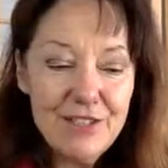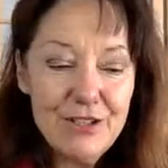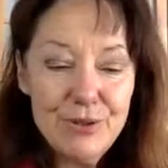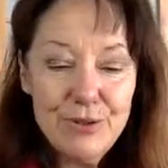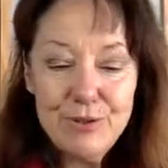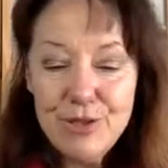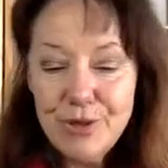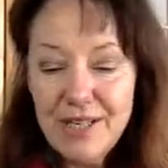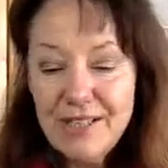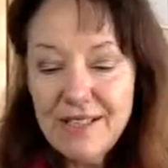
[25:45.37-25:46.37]
Do
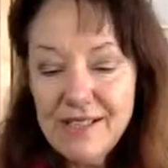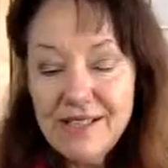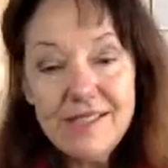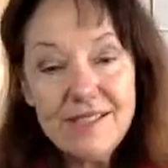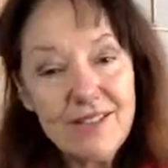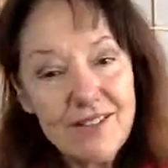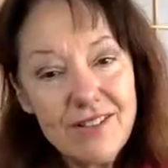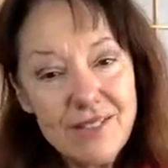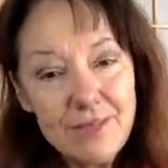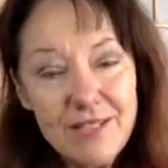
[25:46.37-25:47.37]
join us on
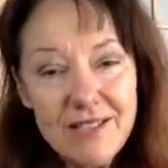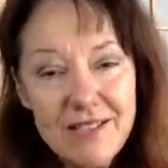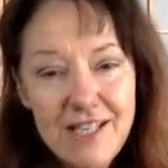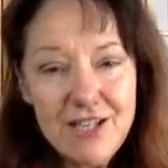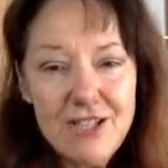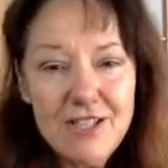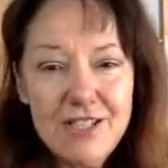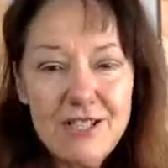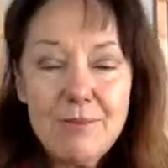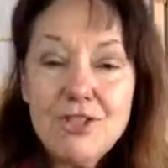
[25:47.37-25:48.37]
these
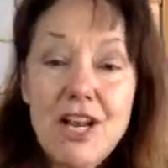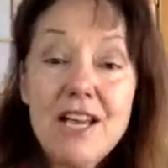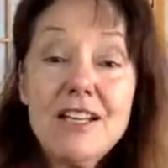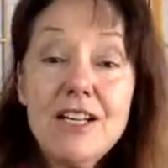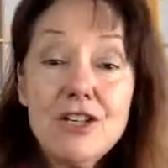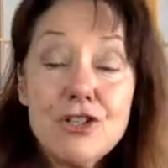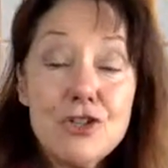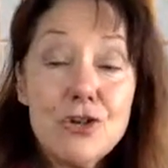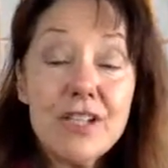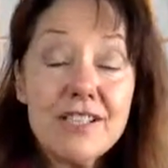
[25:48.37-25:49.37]
meditations. I'm Jan
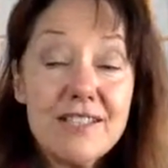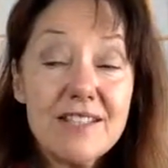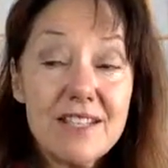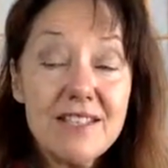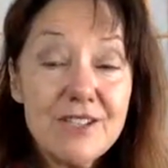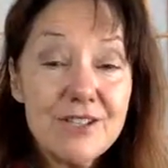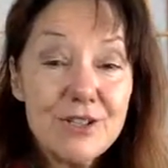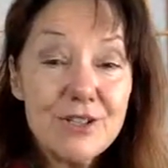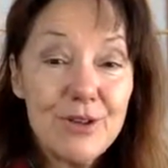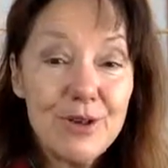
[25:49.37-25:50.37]
Jorgensen
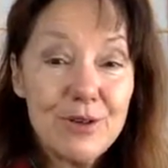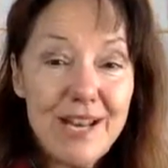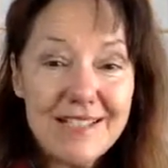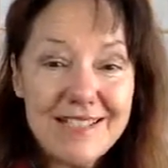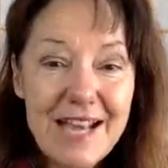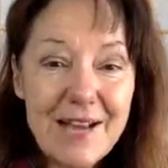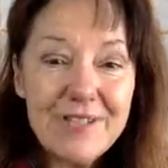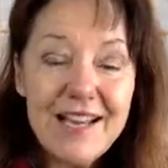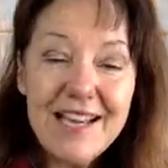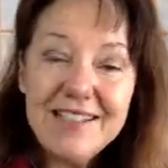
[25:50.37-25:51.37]
Cercone at
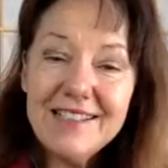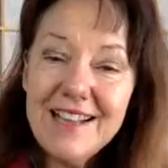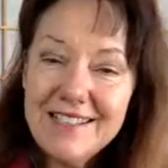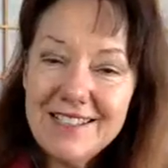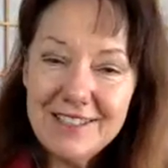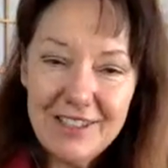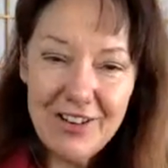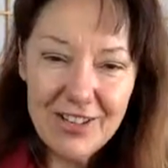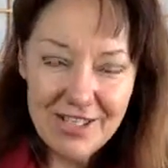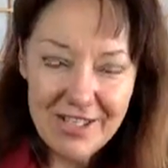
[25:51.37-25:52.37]
Sound and Light Healing
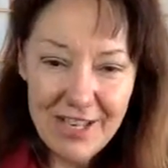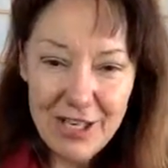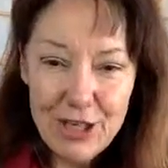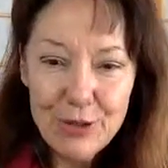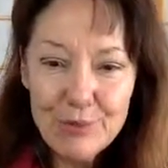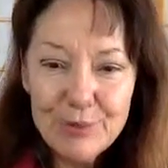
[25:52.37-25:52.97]
Art. Thank you.